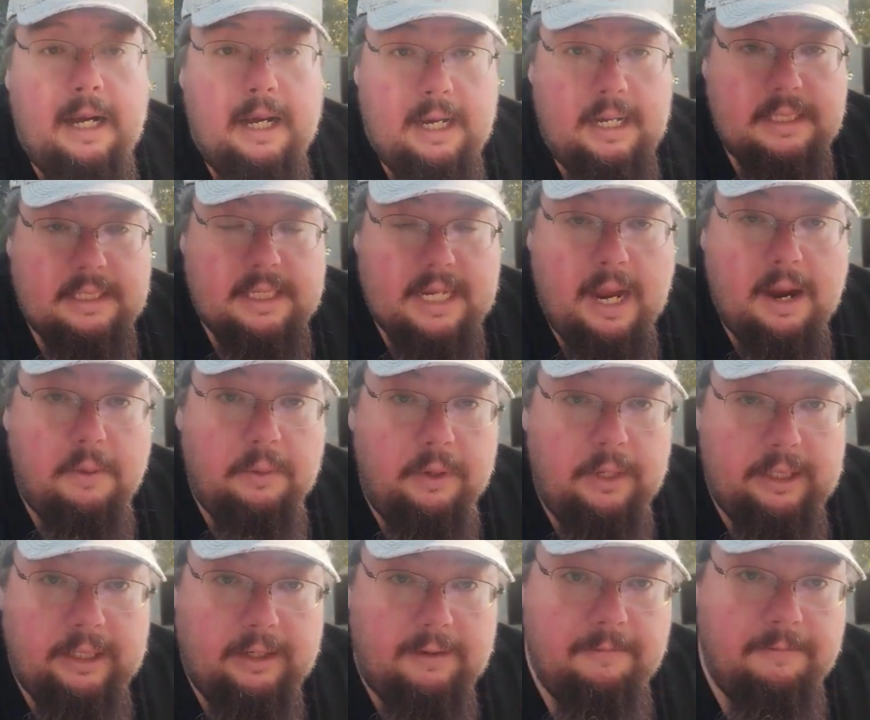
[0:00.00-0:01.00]

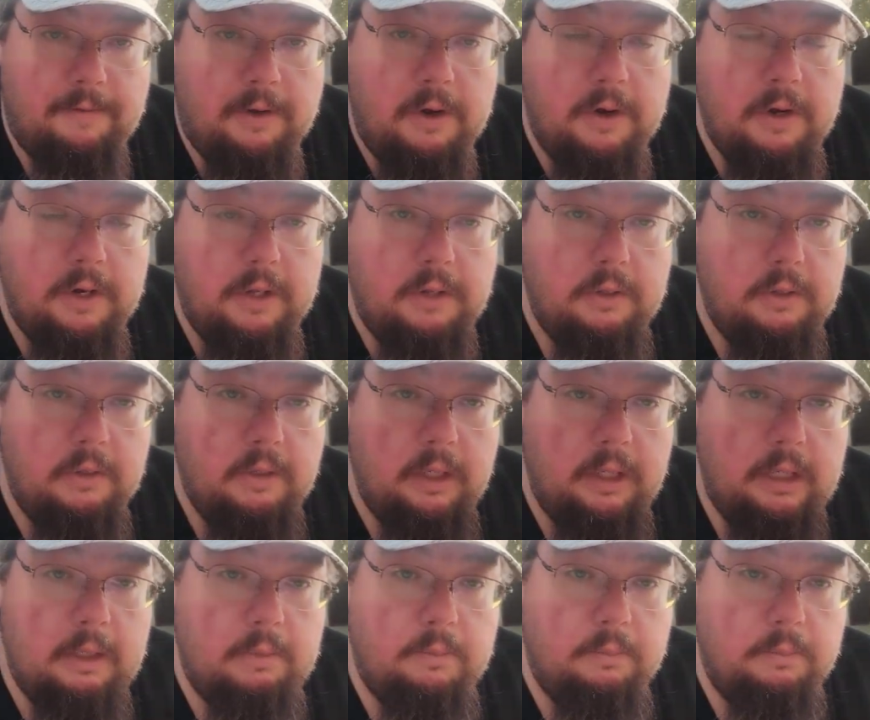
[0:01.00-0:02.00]
Towering Inferno,
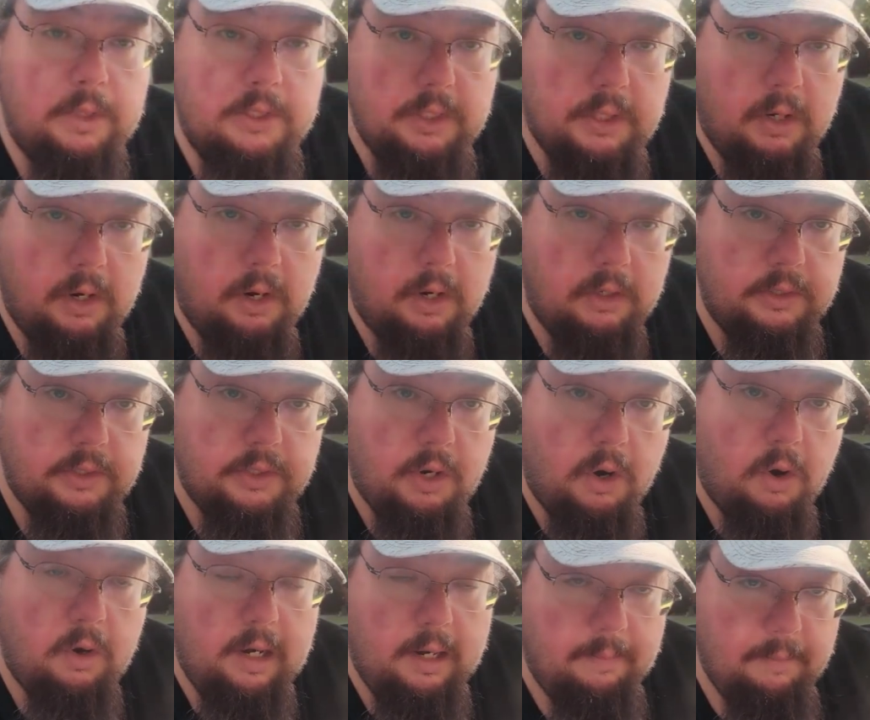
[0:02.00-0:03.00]
which
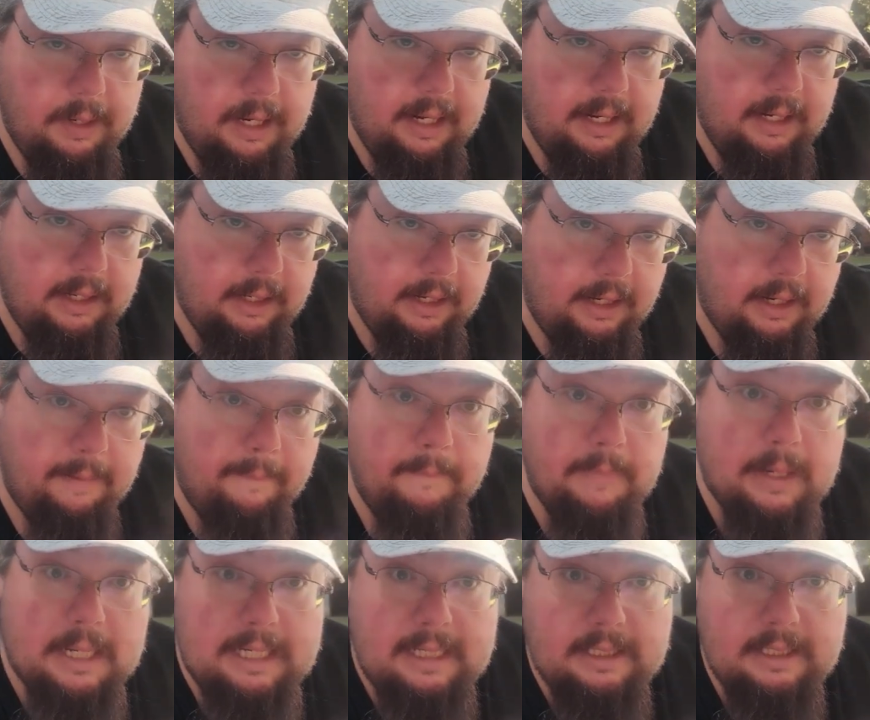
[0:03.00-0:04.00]
Atari made an
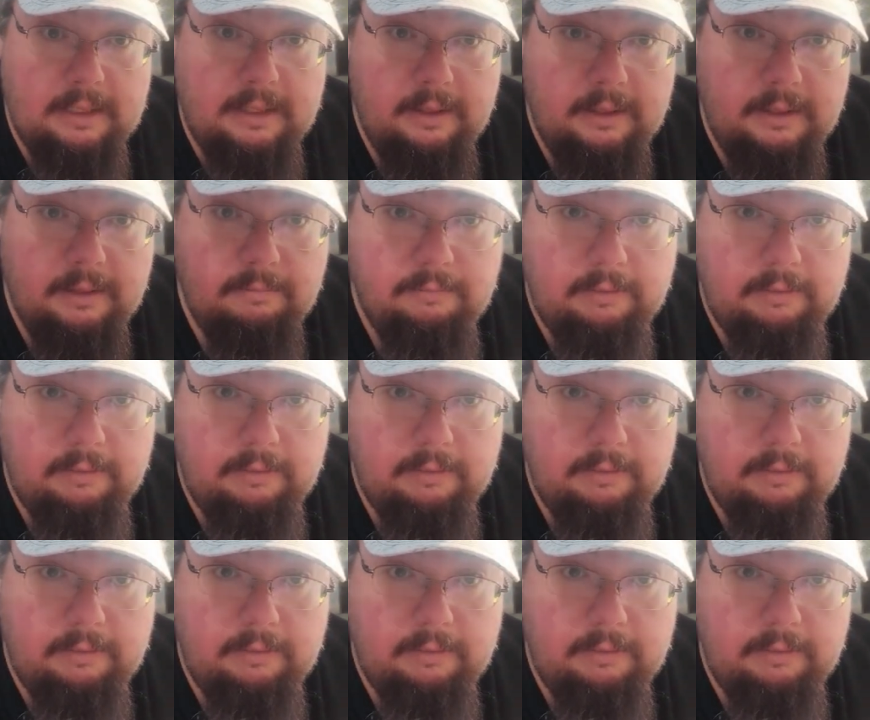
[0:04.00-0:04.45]
amazing